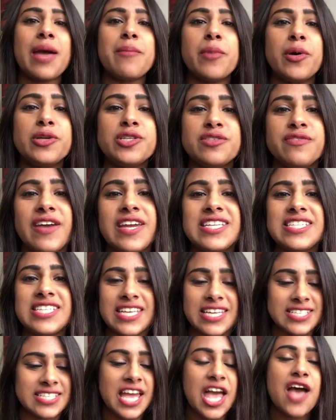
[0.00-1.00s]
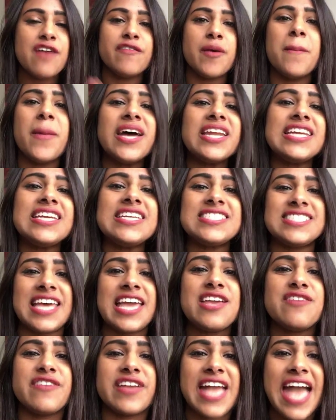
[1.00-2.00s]
motivated for money
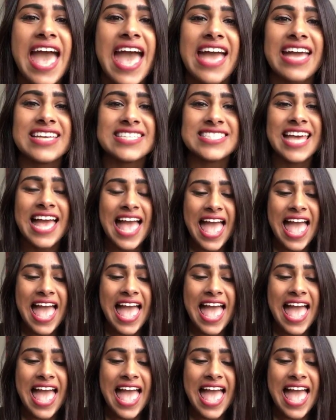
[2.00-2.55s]
saving hacks